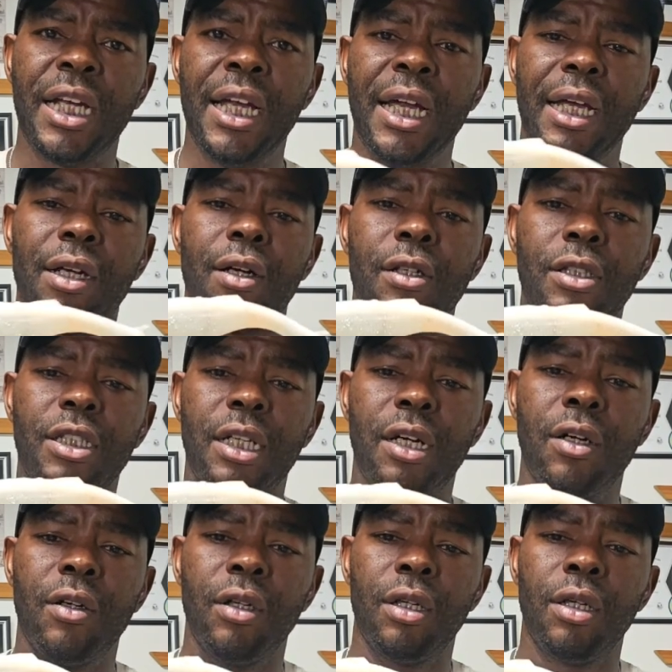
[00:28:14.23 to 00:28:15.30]
And
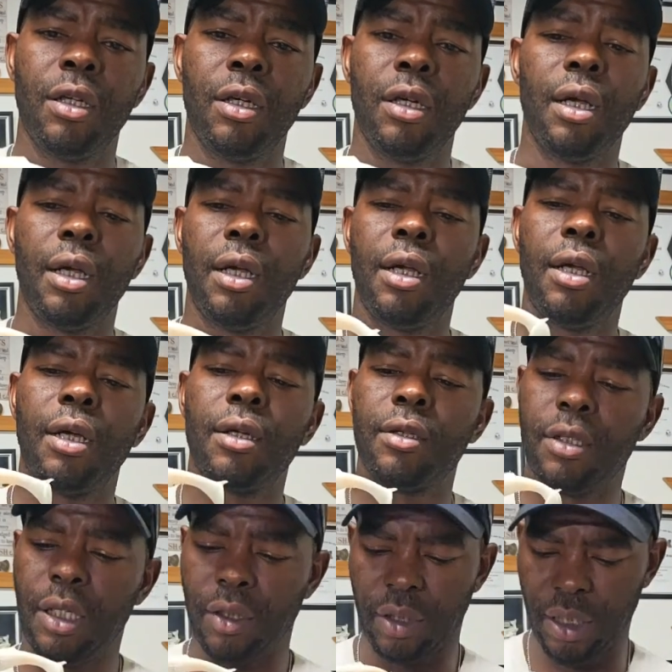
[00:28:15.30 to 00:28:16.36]
also,
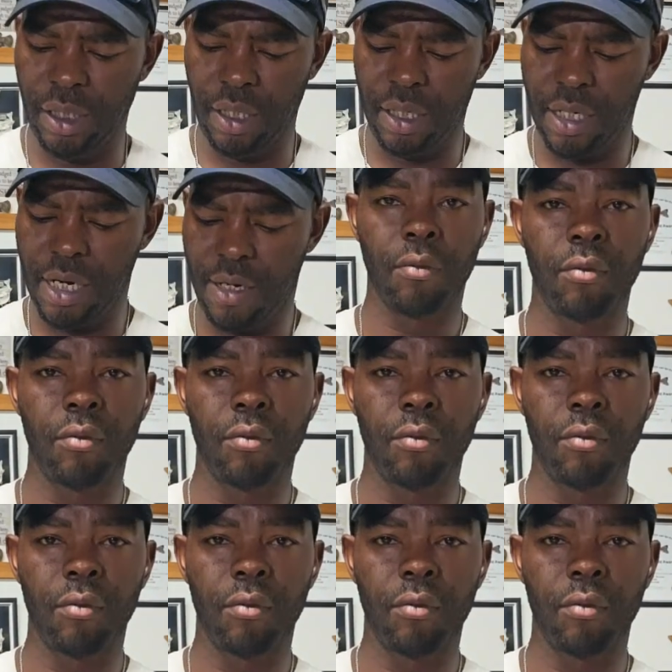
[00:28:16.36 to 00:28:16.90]
no, can you hear that?